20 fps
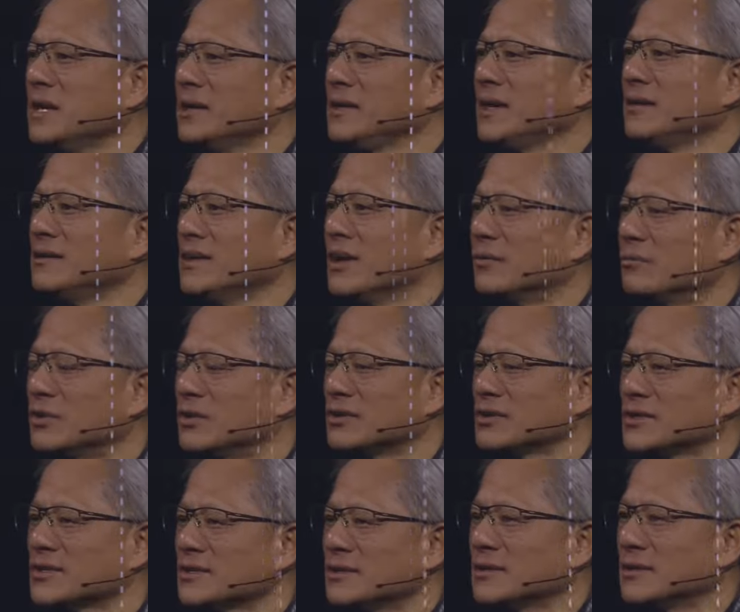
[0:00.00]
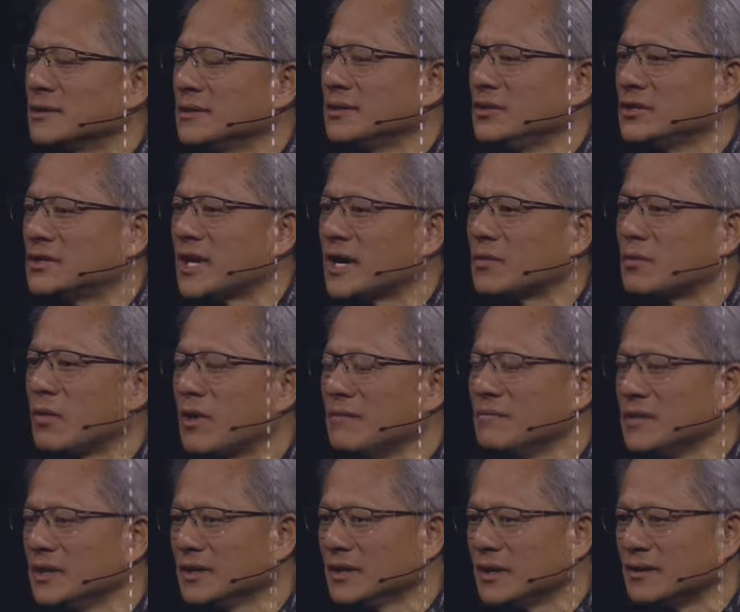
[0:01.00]
the simplest way to profit
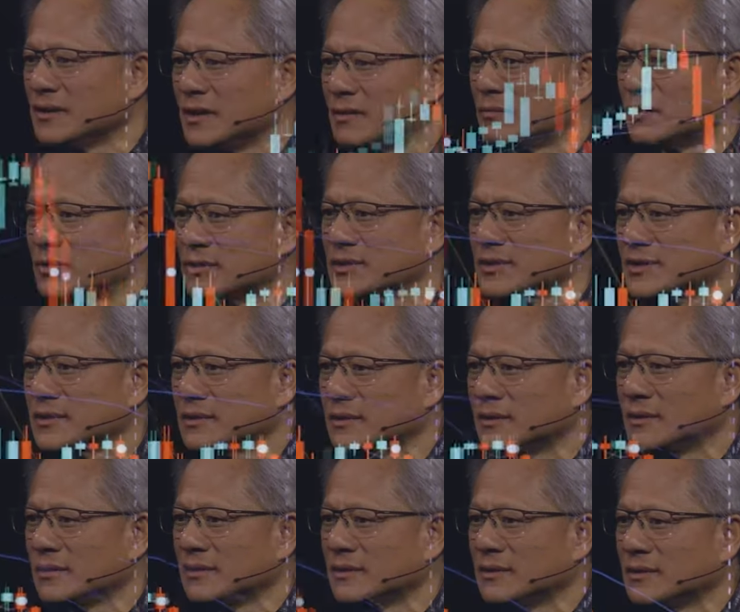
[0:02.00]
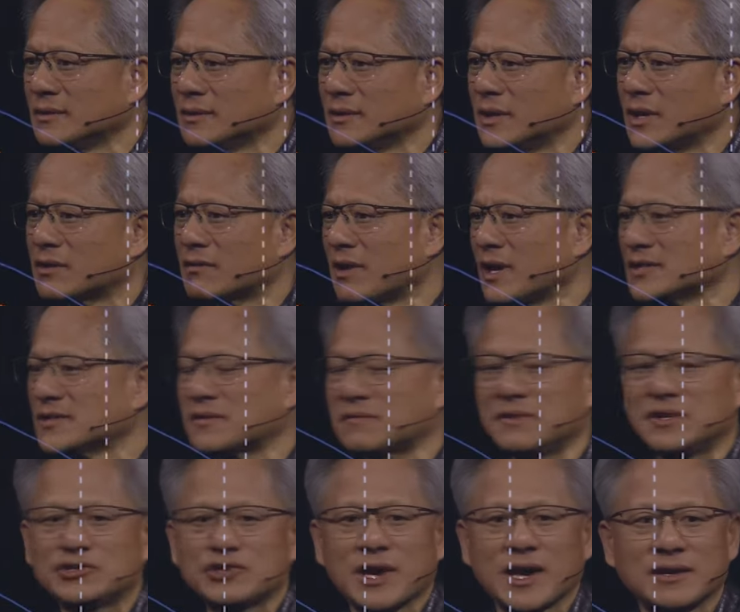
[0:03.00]
from that secular boom. That
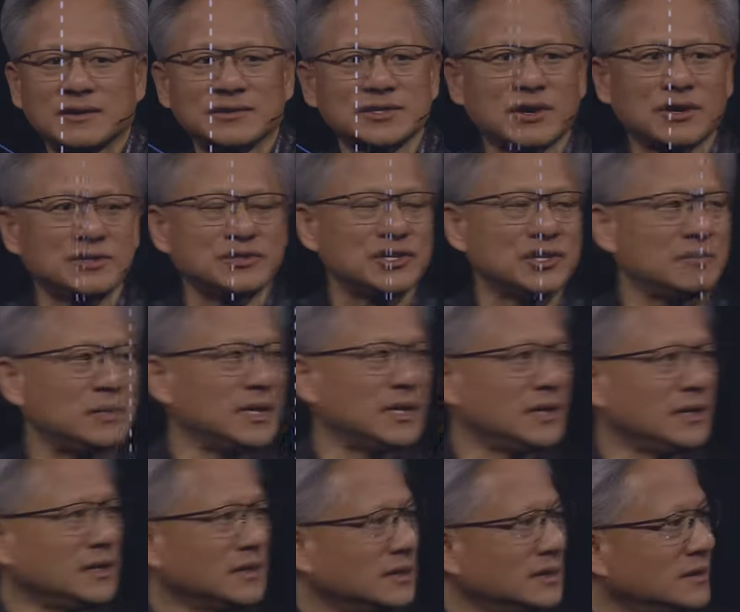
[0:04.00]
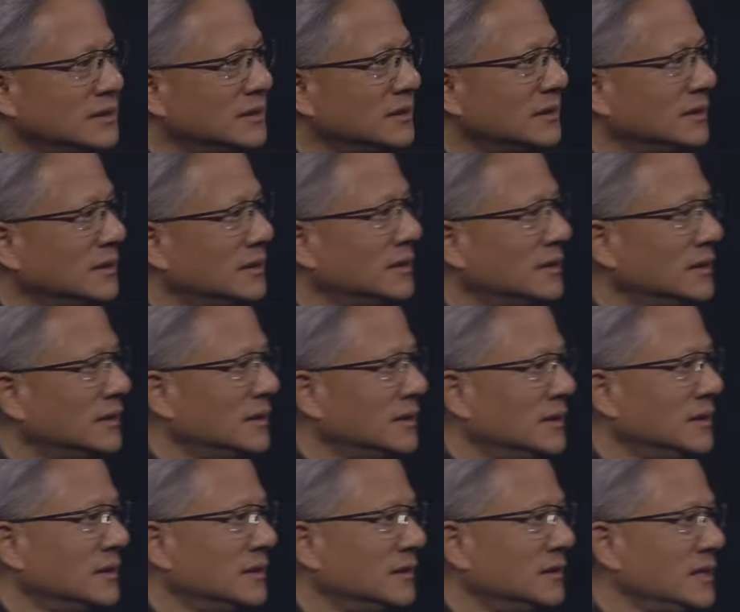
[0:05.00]
is why we're going to walk you through reasons
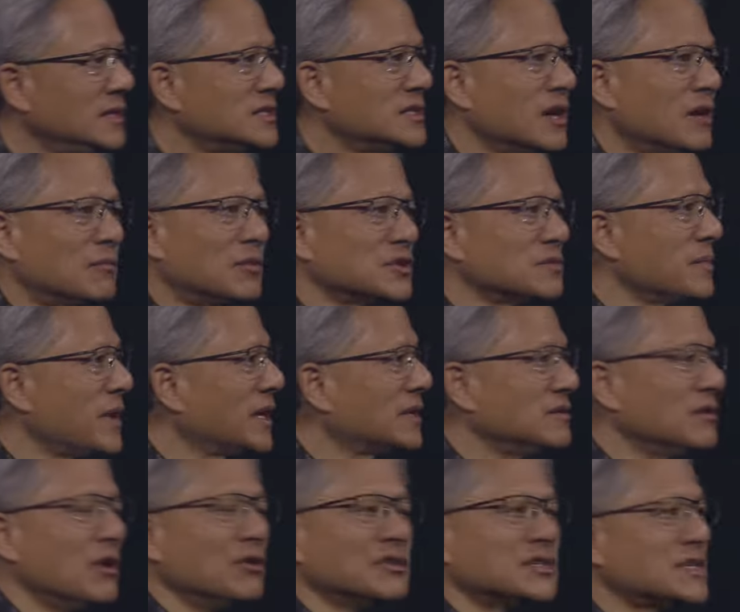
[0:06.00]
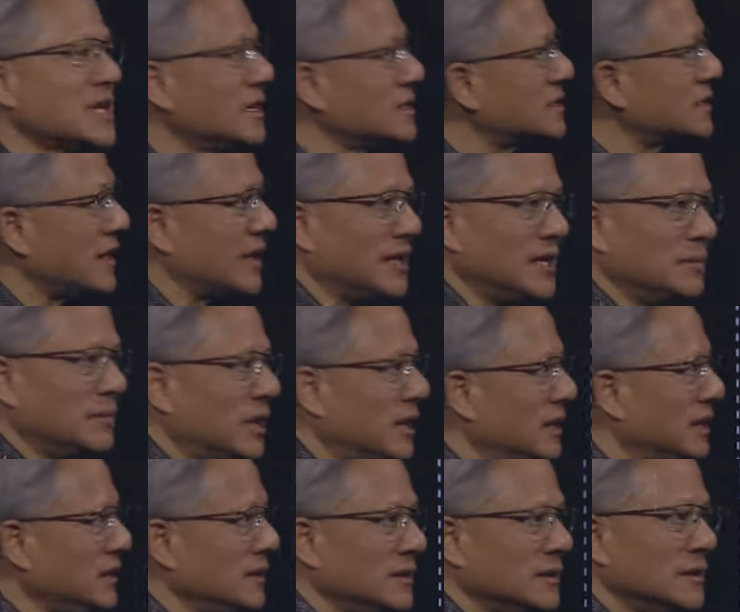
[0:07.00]
why we think NVIDIA stock is
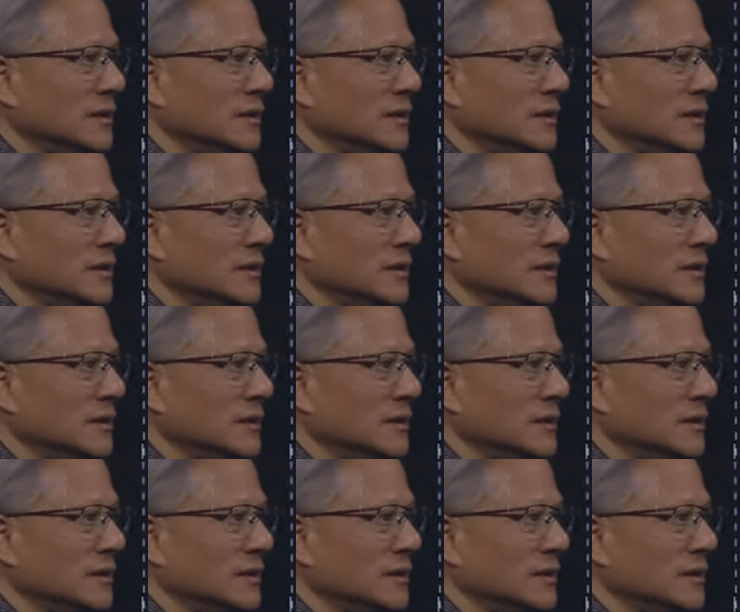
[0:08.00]
still a buy